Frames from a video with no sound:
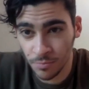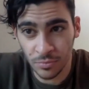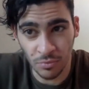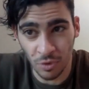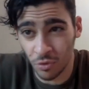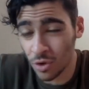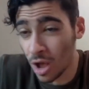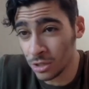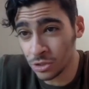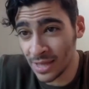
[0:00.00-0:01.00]
Recruit
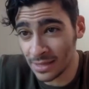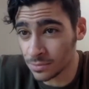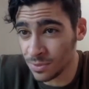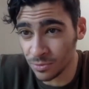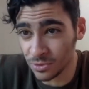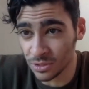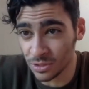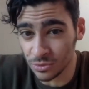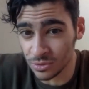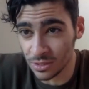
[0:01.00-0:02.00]
100,000 people to this
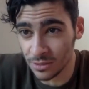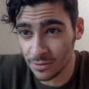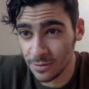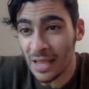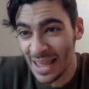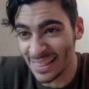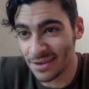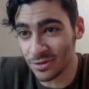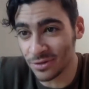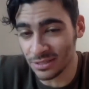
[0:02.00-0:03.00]
newsletter and
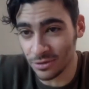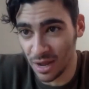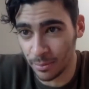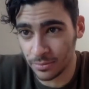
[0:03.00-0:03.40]
then release your app.